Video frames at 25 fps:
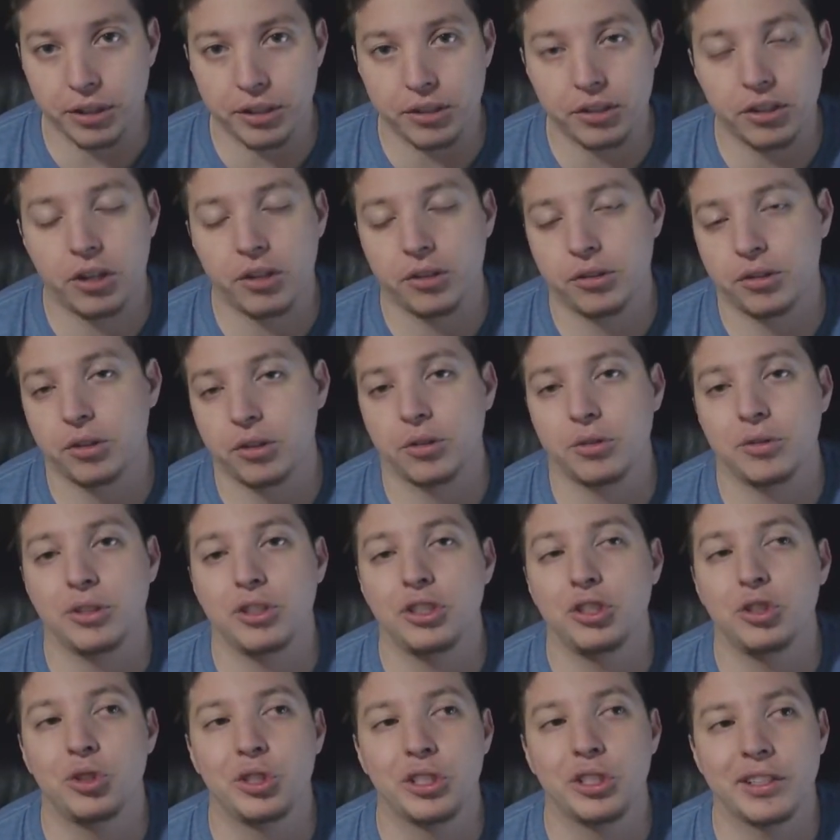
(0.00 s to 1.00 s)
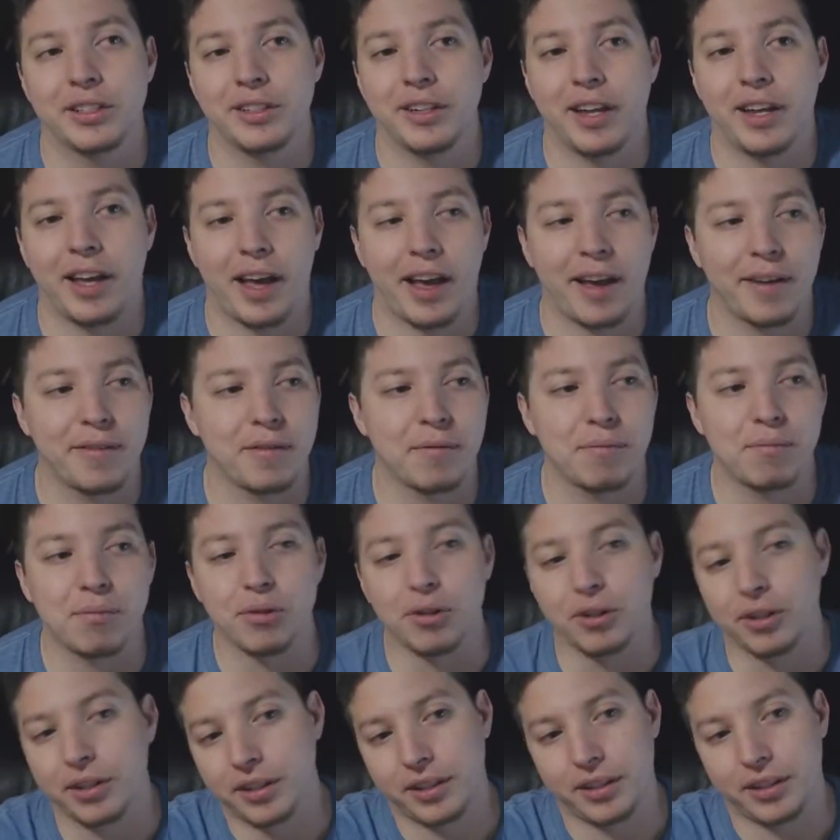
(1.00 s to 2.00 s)
It's also, you can have a
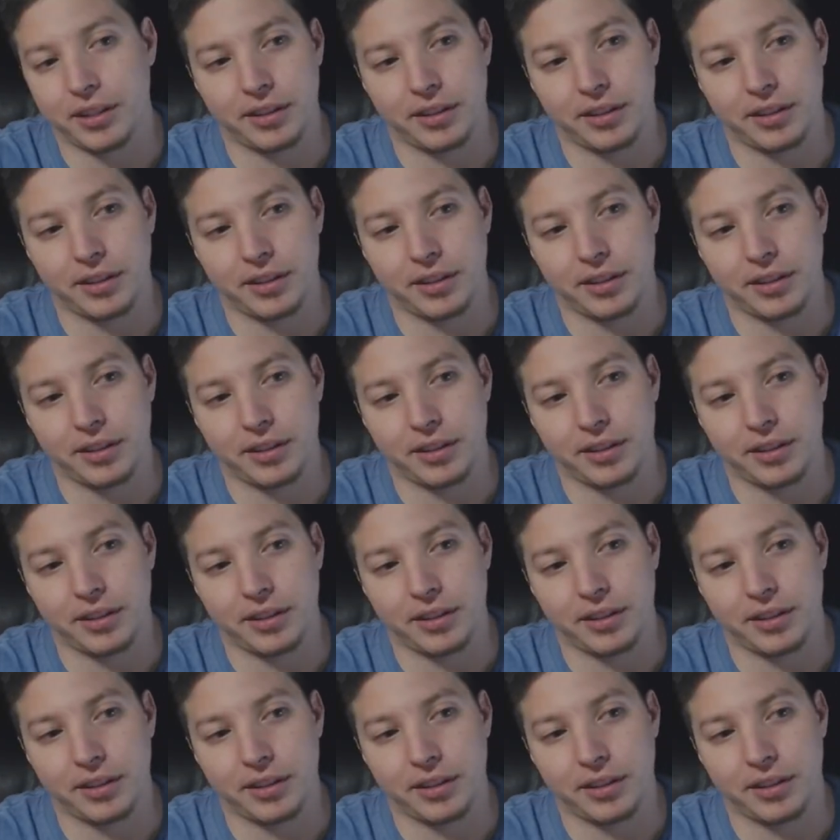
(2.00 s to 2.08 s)
book